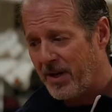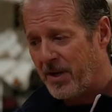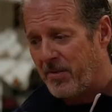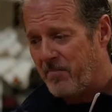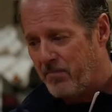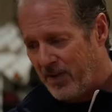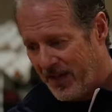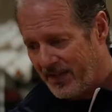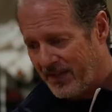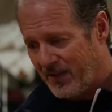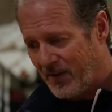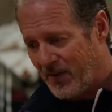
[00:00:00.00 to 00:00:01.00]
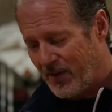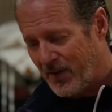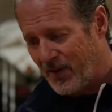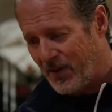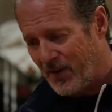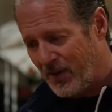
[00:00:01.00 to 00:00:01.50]
But
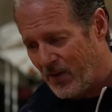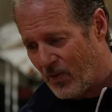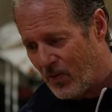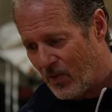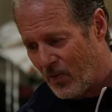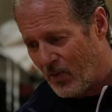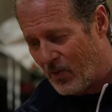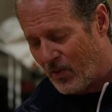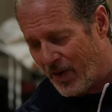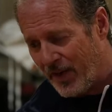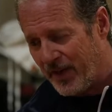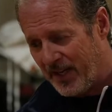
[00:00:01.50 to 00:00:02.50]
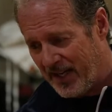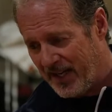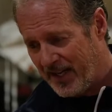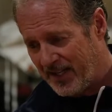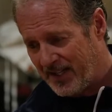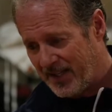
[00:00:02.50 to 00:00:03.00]
one of the
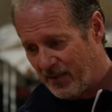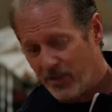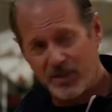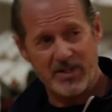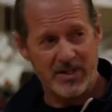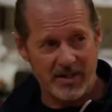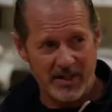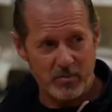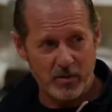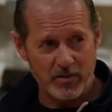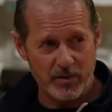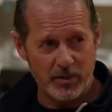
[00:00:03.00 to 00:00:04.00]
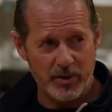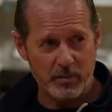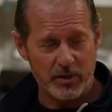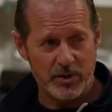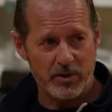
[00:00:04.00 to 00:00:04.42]
guys that was in that movie with him was